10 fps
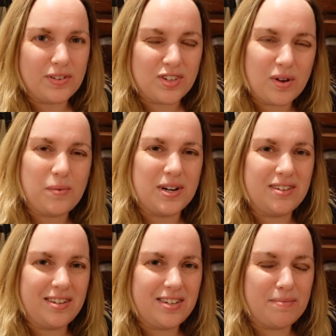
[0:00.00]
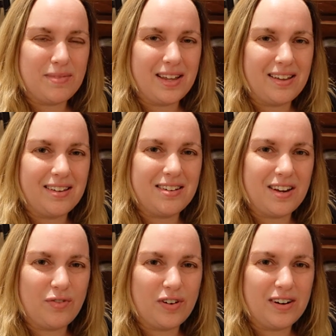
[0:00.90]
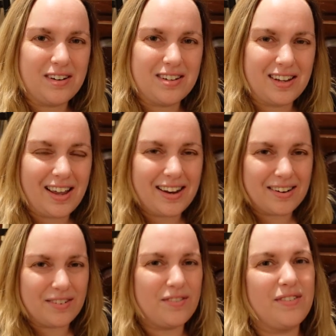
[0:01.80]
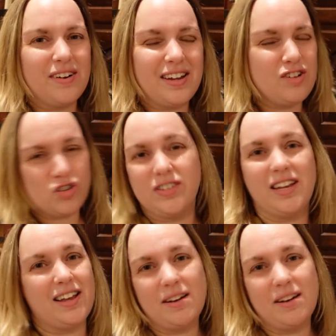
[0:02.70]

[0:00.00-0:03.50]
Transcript: And so I want to see something different and interesting.